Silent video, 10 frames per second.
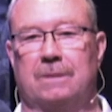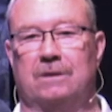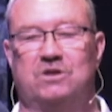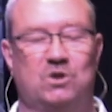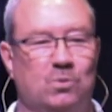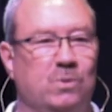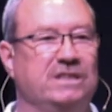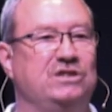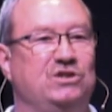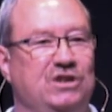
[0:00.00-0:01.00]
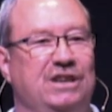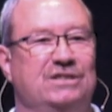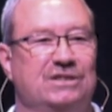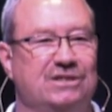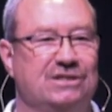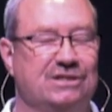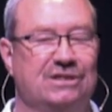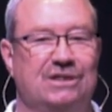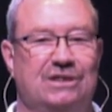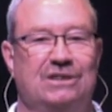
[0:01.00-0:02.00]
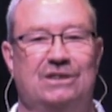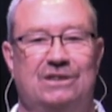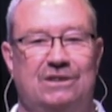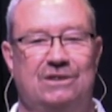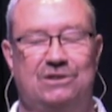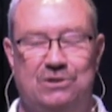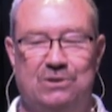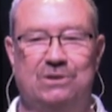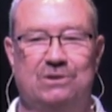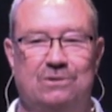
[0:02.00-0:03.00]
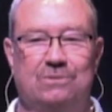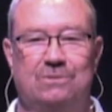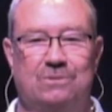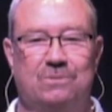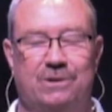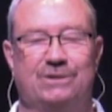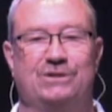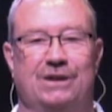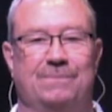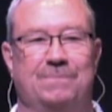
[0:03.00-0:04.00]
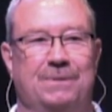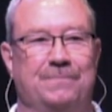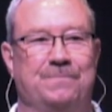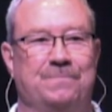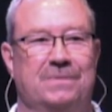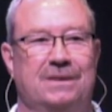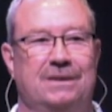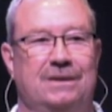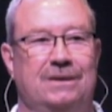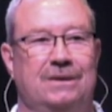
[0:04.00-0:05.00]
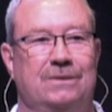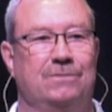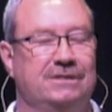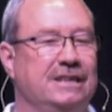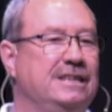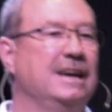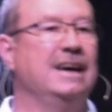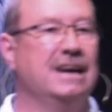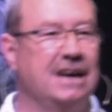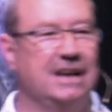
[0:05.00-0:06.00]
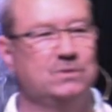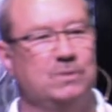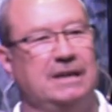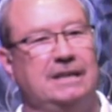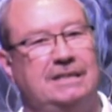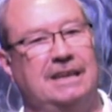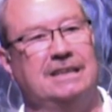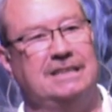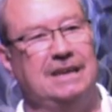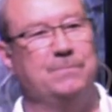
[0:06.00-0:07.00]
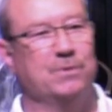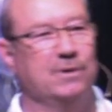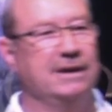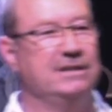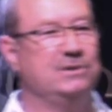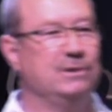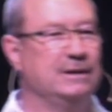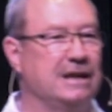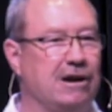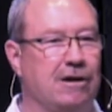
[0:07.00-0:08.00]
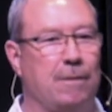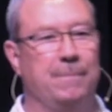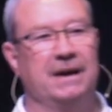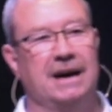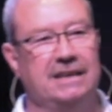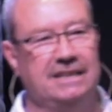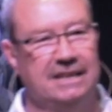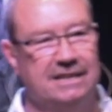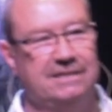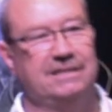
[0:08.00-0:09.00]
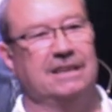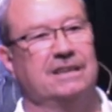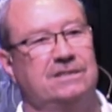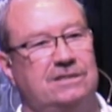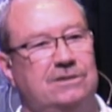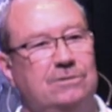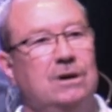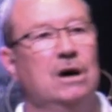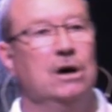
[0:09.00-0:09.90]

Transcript: So which Jesus do you worship? Well, today, as we dig deeper into it, our big idea is this, to